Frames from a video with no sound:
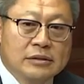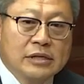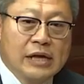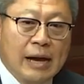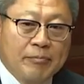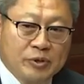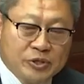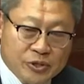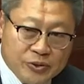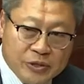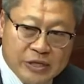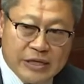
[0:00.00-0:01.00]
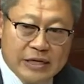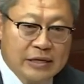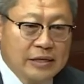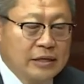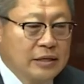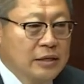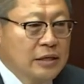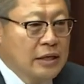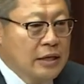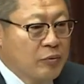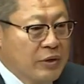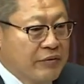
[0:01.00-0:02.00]
the opportunity,
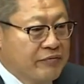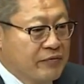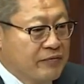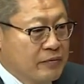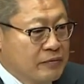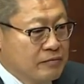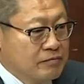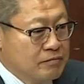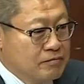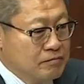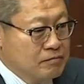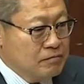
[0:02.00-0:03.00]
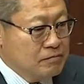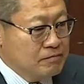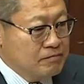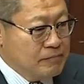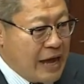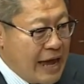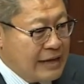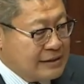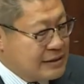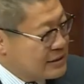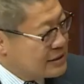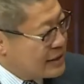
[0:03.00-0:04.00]
we have
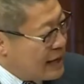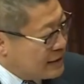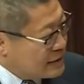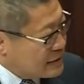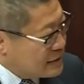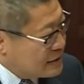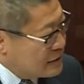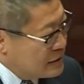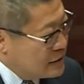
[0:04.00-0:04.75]
passed the test